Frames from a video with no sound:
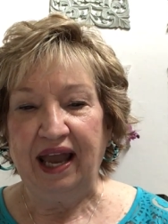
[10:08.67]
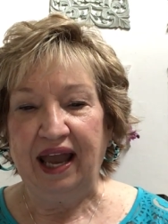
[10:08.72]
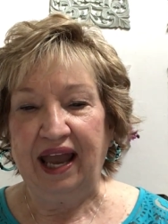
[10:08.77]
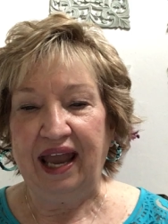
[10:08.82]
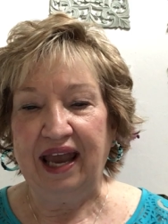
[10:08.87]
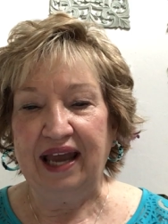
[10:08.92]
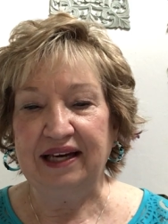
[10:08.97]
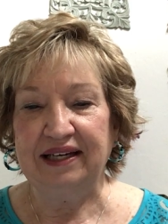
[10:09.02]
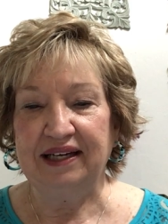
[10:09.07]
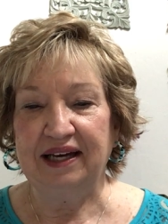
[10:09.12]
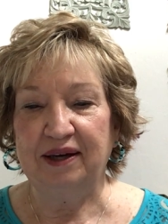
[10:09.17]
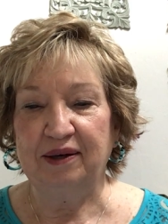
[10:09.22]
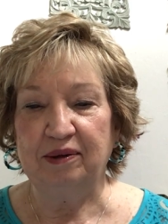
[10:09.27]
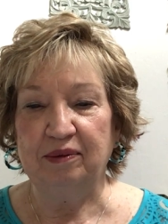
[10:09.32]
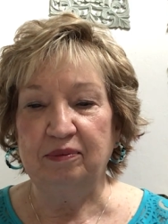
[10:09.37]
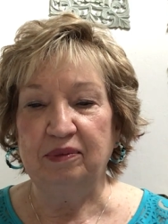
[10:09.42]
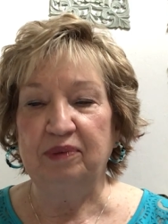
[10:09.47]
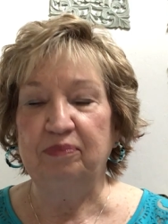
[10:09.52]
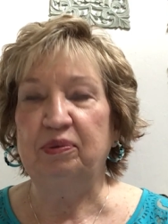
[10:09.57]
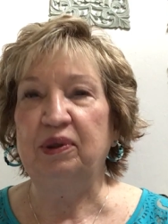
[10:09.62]
And uh,
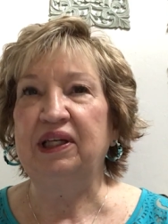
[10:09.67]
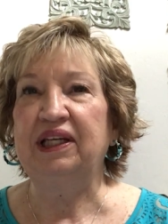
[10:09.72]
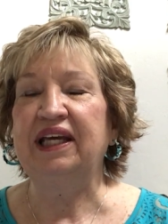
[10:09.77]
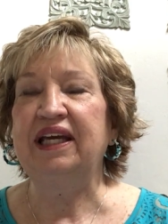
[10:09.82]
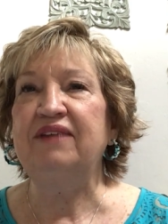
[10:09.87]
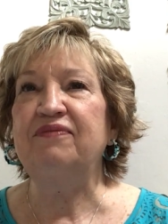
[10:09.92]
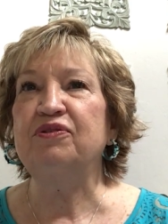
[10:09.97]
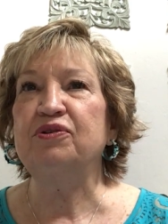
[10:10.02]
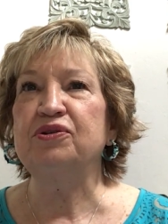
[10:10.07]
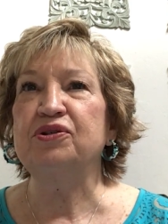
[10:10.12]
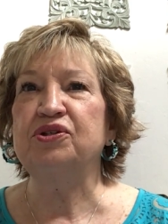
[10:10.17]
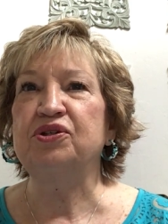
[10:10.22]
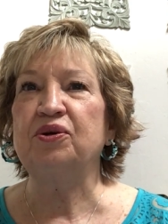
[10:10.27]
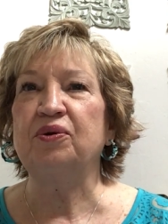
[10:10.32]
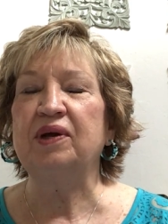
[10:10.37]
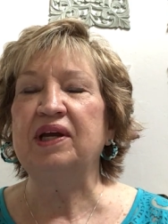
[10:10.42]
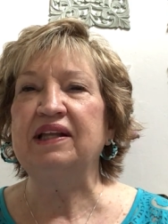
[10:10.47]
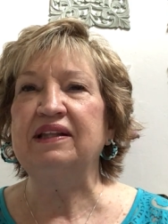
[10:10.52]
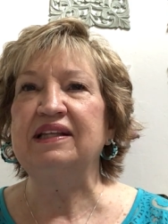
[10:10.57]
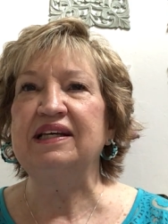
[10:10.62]
believers
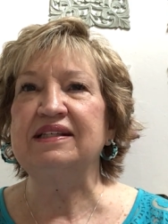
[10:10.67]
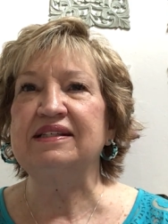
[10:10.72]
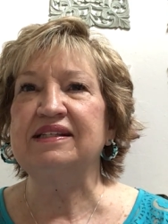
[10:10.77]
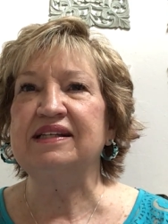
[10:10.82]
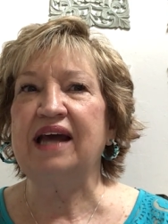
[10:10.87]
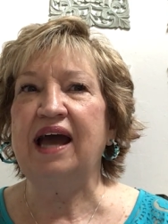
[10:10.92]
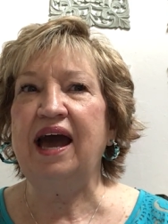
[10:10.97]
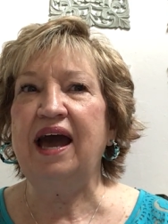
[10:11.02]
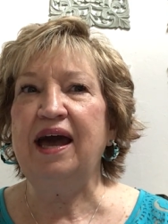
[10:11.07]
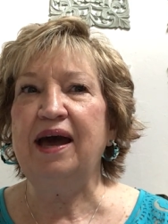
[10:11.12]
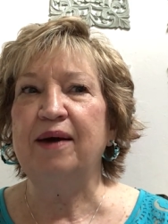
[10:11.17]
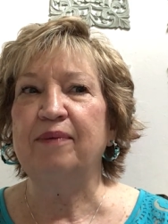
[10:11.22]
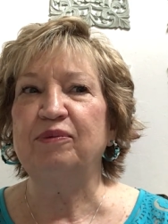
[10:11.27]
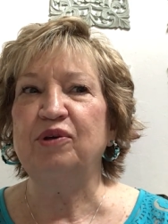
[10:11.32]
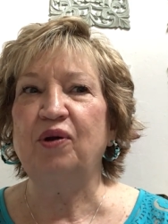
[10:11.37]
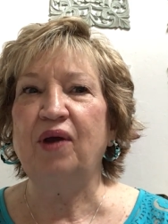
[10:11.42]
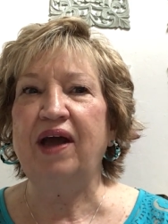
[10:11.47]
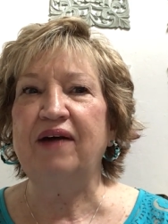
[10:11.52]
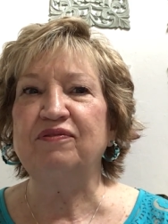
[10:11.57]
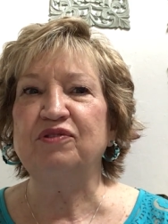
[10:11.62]
during this time,
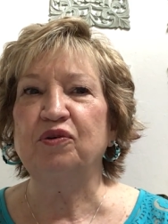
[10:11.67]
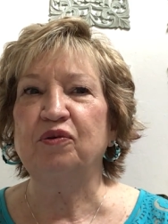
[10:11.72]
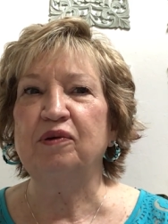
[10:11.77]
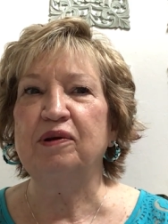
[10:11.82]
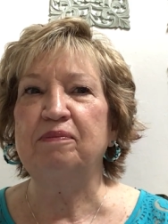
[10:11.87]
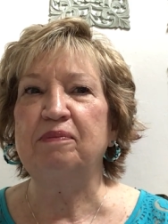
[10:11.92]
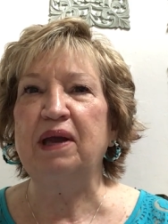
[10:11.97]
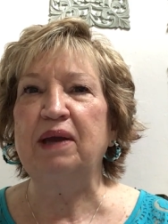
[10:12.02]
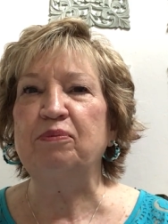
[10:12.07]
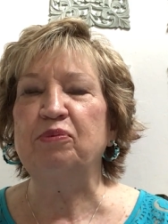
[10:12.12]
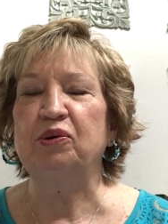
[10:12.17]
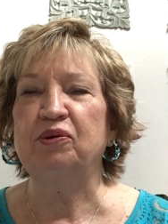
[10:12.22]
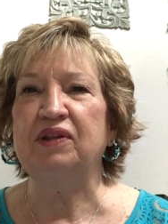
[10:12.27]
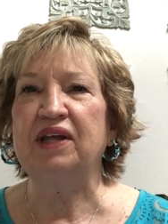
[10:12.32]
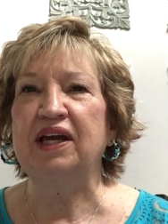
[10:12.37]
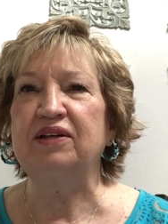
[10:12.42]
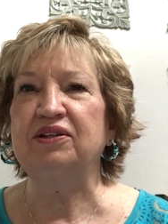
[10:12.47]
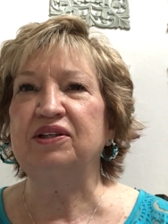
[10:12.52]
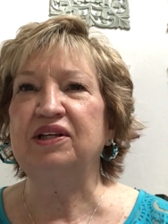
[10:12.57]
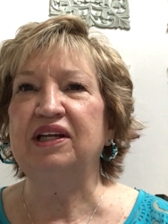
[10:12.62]
you have to remember
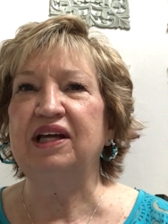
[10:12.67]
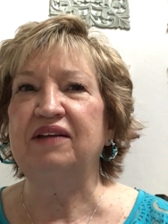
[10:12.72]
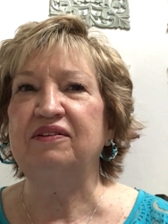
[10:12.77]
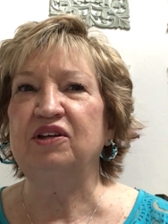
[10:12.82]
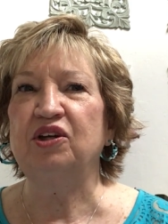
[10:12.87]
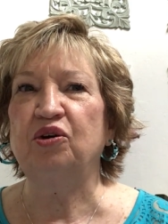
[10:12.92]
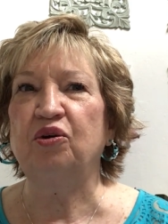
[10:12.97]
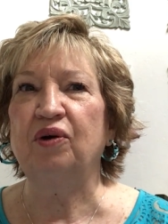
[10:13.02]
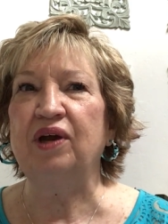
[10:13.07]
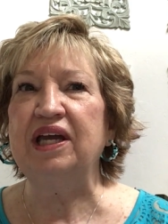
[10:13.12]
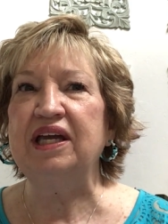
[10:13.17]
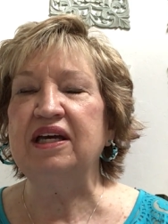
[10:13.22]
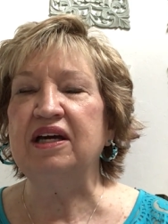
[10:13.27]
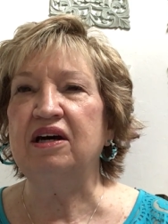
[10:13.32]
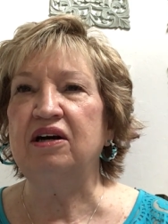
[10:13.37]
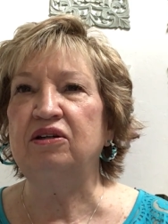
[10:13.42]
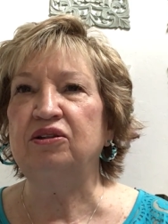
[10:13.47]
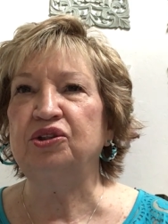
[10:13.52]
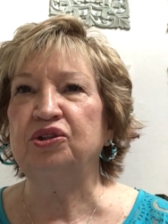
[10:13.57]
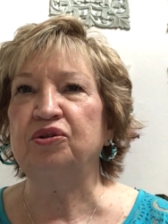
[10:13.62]
that uh, the Greek
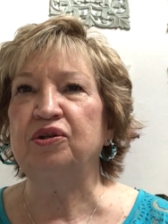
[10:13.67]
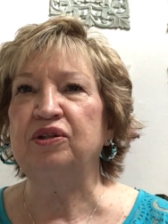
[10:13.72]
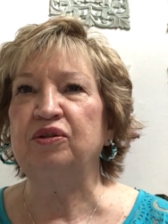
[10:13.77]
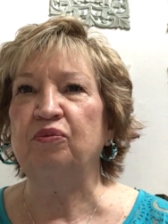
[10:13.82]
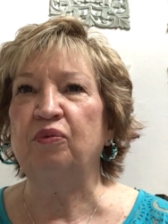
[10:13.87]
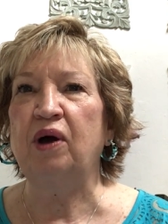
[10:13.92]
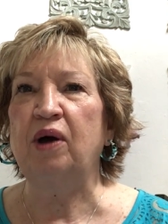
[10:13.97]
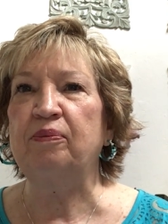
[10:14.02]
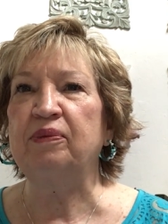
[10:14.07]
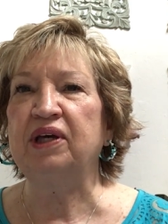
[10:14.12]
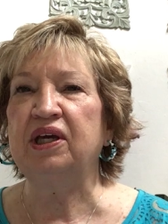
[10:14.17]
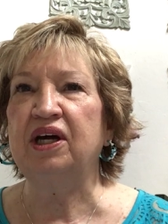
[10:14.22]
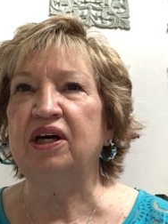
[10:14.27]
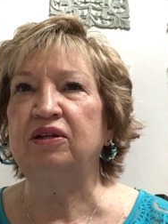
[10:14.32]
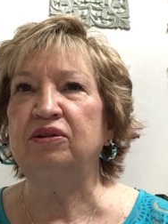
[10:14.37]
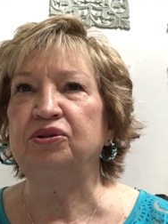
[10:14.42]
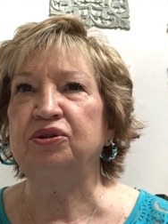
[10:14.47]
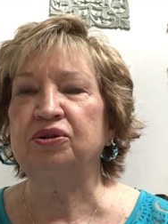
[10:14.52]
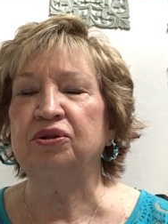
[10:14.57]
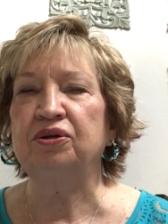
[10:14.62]
culture and the Roman
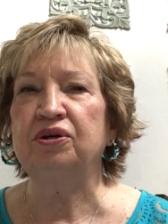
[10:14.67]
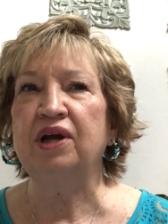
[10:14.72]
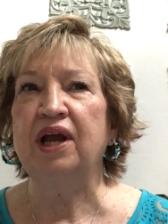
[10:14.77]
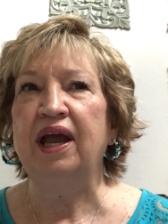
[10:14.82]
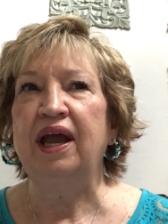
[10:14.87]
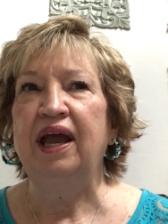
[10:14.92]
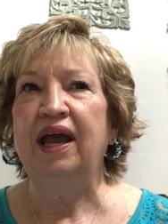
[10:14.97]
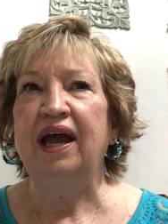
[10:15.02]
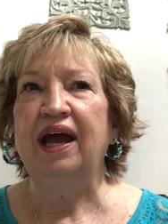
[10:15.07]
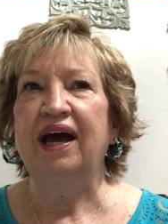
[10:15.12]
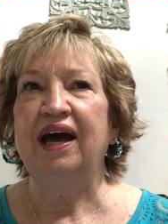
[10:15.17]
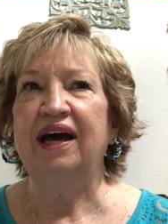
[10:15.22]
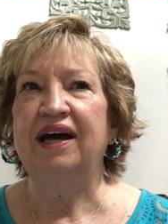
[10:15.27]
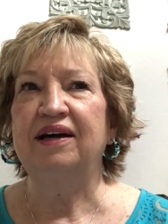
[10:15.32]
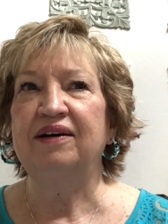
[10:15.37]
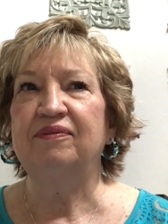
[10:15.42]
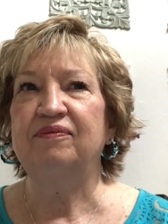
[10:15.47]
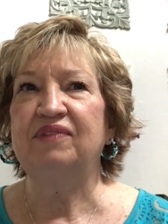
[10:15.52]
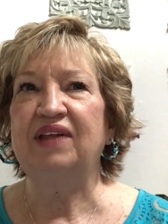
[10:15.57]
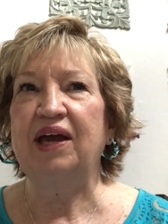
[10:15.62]
culture, uh,
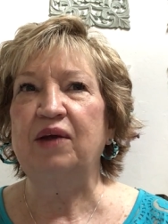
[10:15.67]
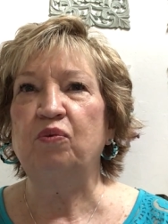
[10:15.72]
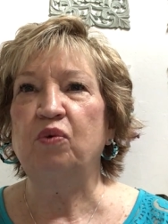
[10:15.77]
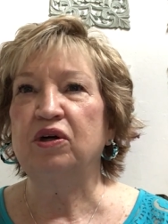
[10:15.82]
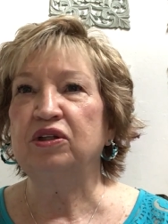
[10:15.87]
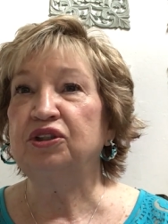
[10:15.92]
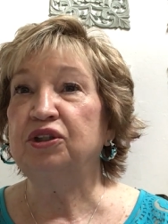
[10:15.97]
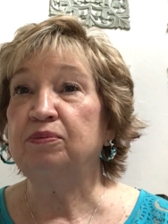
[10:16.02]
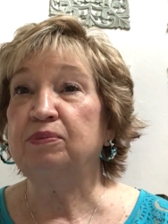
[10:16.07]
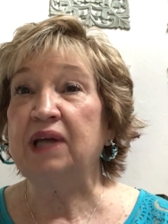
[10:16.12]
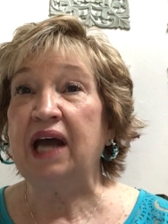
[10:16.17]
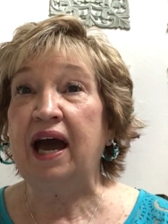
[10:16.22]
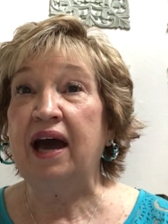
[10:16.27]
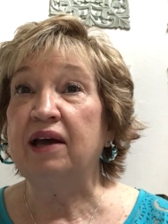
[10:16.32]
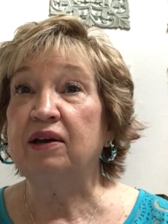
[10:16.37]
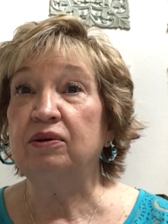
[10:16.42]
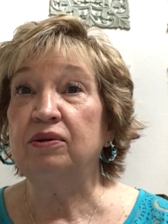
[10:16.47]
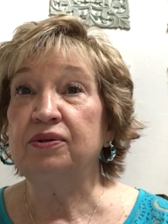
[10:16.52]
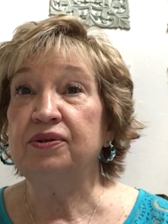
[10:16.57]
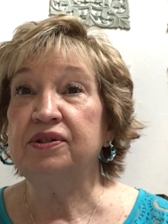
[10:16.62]
they worshiped
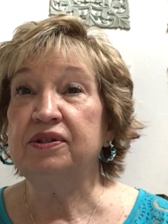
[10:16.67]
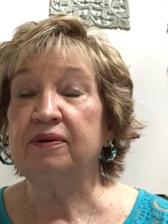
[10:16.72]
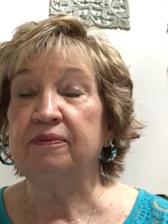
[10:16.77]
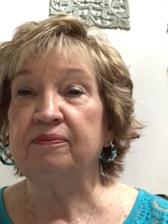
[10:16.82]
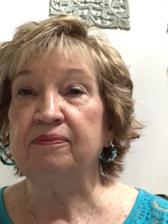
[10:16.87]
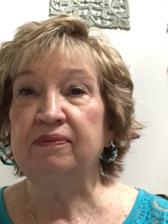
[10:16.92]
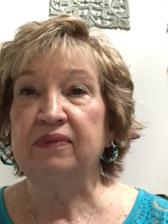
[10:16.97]
idols